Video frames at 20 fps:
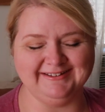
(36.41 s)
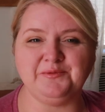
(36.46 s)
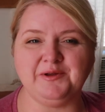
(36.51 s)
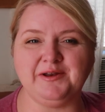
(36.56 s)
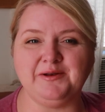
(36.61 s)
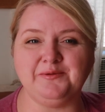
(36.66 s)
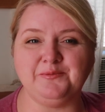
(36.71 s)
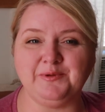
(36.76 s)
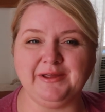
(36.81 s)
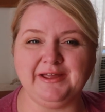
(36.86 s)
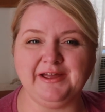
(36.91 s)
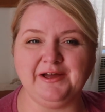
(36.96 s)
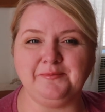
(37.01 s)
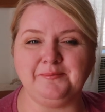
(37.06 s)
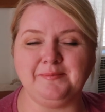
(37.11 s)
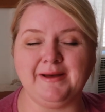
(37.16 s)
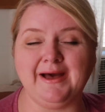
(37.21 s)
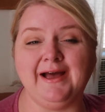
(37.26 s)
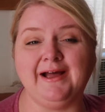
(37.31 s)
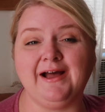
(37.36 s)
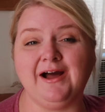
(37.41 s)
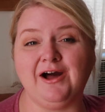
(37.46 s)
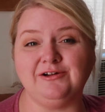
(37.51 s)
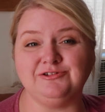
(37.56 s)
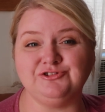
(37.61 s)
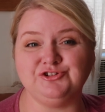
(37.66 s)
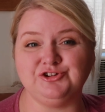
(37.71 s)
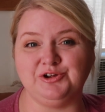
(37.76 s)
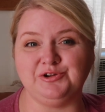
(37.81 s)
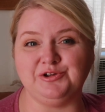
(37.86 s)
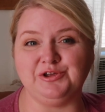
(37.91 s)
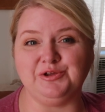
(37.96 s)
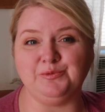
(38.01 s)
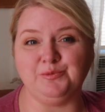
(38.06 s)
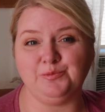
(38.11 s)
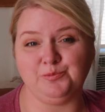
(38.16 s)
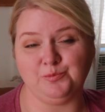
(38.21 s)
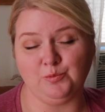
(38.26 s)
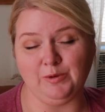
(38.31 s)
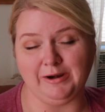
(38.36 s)
When we come back, I'll show
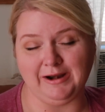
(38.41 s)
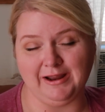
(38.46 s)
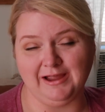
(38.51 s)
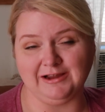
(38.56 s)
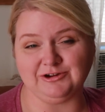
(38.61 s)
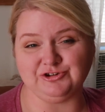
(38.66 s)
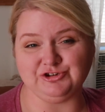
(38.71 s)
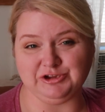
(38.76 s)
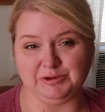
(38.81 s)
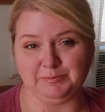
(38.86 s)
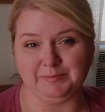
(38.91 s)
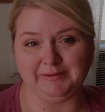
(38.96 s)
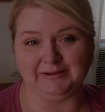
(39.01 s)
you what I actually